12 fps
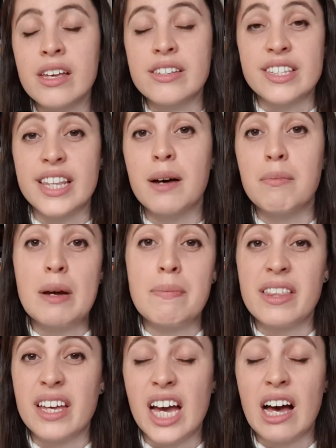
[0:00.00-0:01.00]
So that might
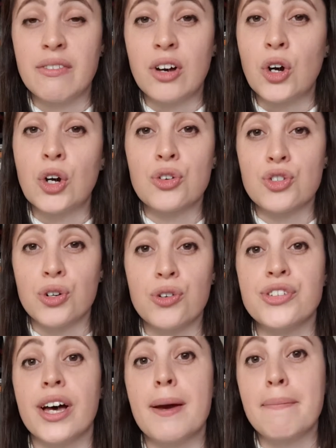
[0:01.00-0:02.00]
be they have uncontrolled
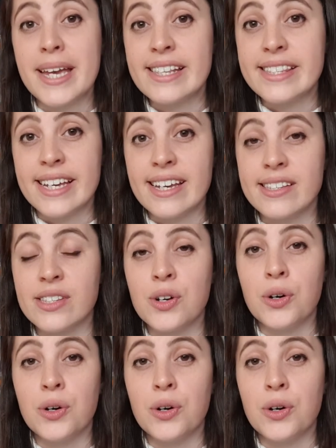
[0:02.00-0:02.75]
diabetes